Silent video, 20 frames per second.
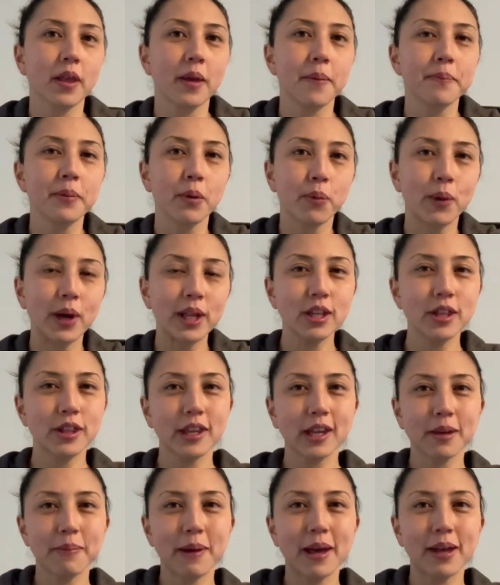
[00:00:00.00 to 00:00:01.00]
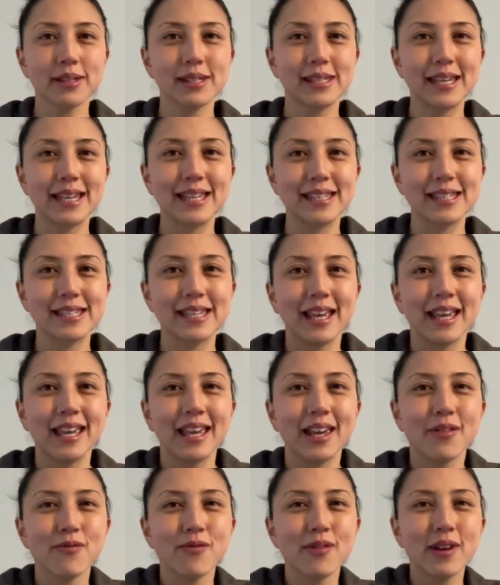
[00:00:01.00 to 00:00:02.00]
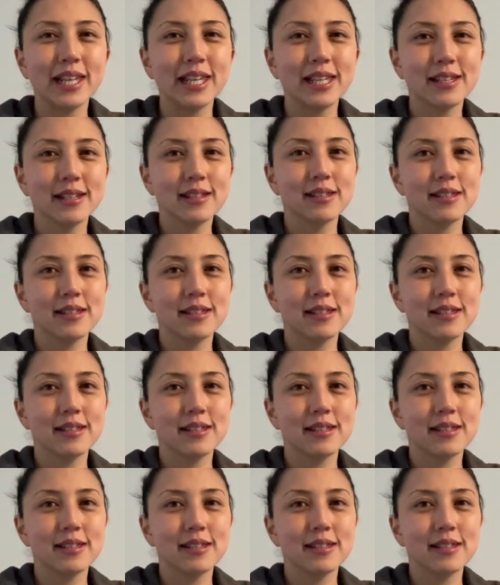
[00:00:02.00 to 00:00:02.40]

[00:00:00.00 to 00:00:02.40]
But when you think about it, it really does